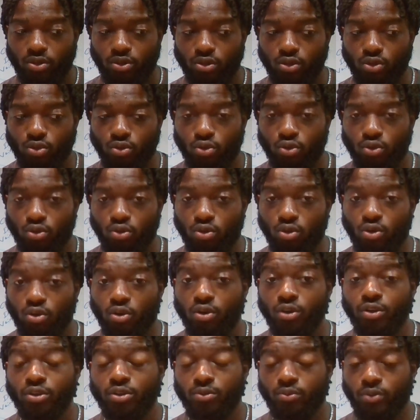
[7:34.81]
Your
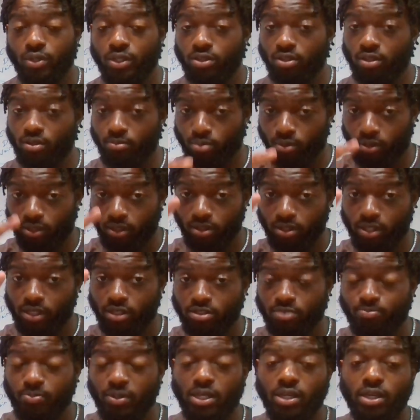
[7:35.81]
artery, the blood that
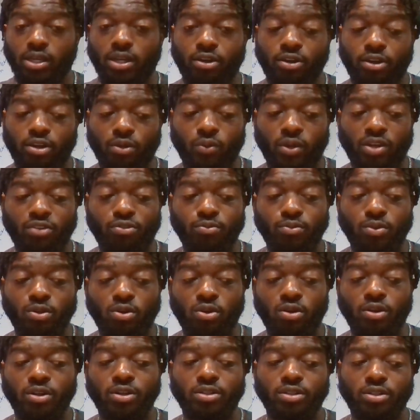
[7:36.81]
is being carried away from the
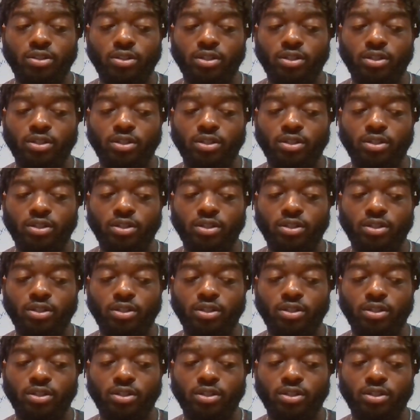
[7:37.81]
heart,